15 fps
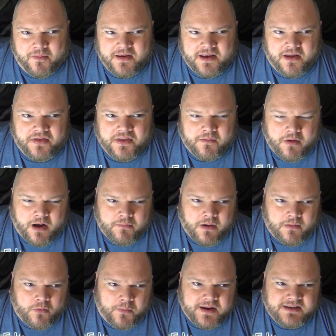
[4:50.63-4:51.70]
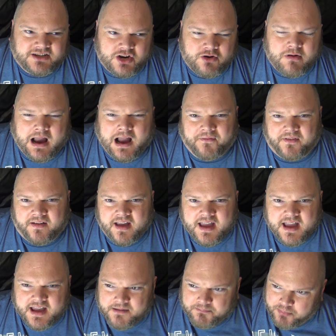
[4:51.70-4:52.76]
I mean, and then and what we do have
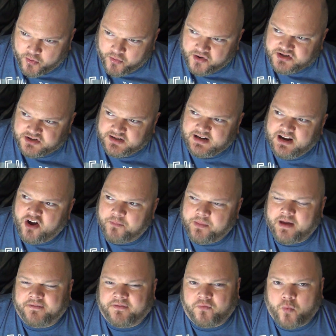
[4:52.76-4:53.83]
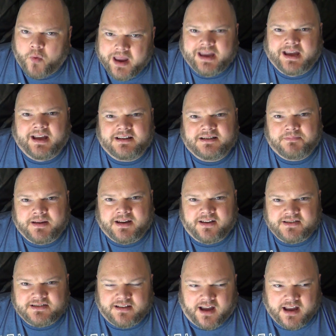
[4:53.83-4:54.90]
borders on a little bit of weird,
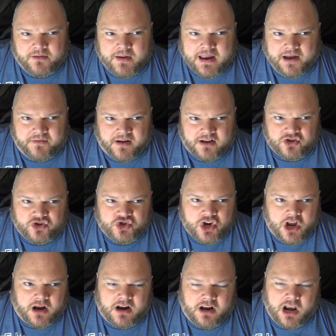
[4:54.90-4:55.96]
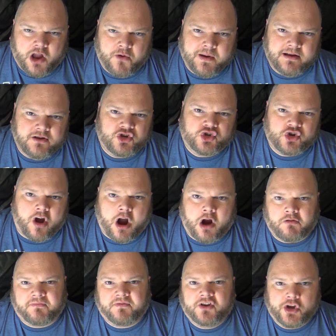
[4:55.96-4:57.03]
because like we have like a, a glowing
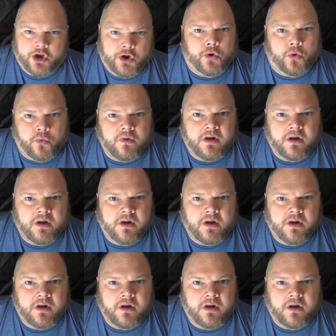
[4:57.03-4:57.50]
jar of goo